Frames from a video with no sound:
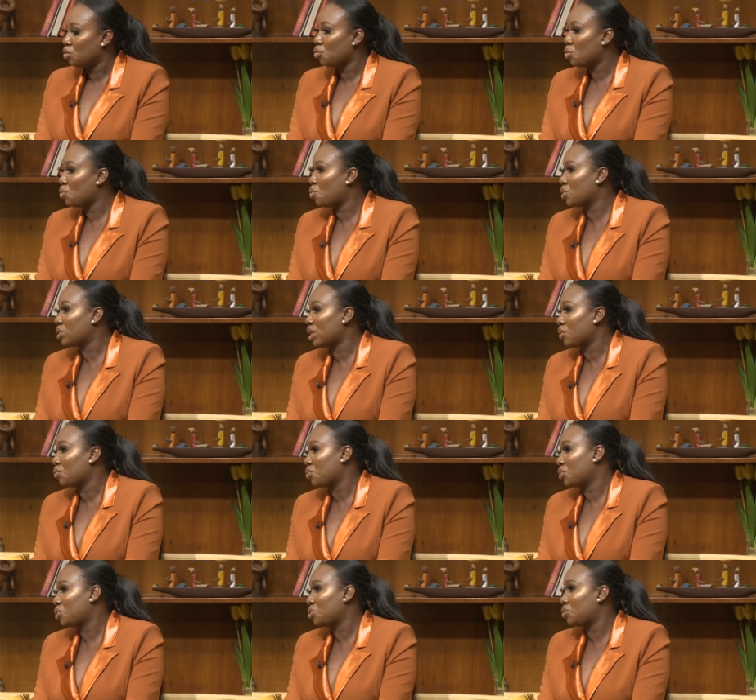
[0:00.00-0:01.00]
know what and
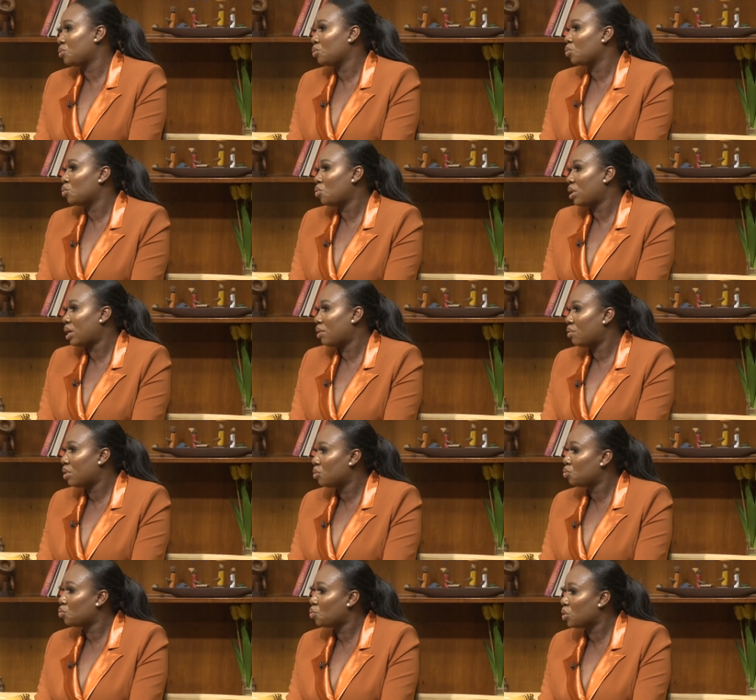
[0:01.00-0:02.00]
what to do, work
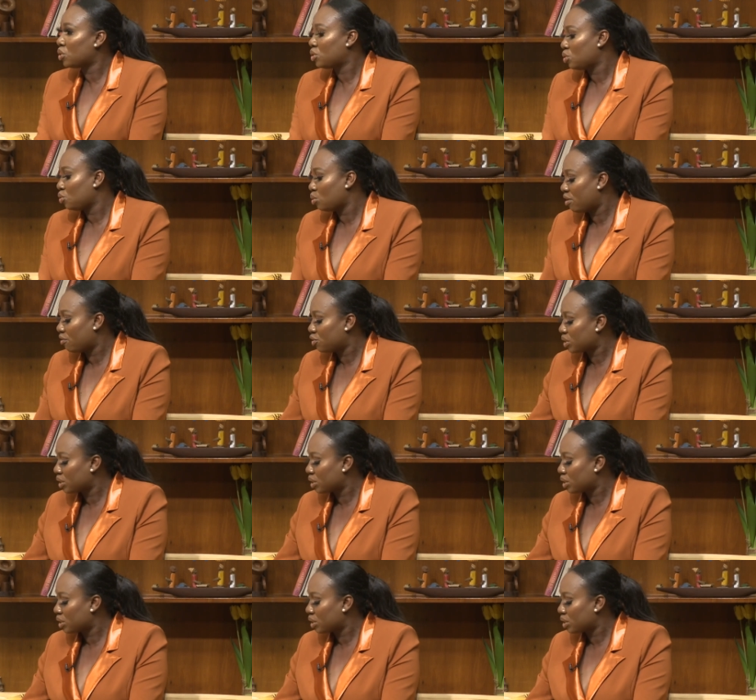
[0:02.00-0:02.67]
around what you have